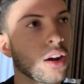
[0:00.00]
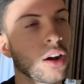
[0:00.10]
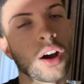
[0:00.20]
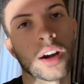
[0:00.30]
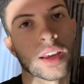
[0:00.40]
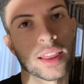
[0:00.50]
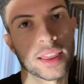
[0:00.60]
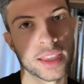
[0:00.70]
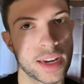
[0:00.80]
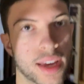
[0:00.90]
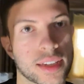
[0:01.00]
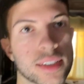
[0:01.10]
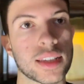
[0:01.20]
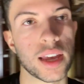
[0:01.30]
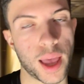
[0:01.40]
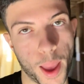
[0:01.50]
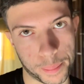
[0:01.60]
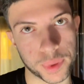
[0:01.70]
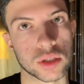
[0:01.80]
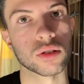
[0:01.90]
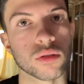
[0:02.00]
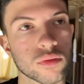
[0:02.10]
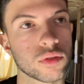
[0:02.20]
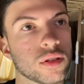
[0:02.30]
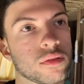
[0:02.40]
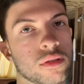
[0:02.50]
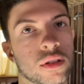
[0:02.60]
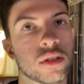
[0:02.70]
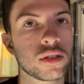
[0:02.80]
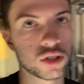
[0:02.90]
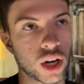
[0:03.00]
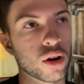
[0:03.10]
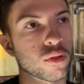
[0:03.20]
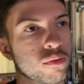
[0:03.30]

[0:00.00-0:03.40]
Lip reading: on the next episode. Ciao.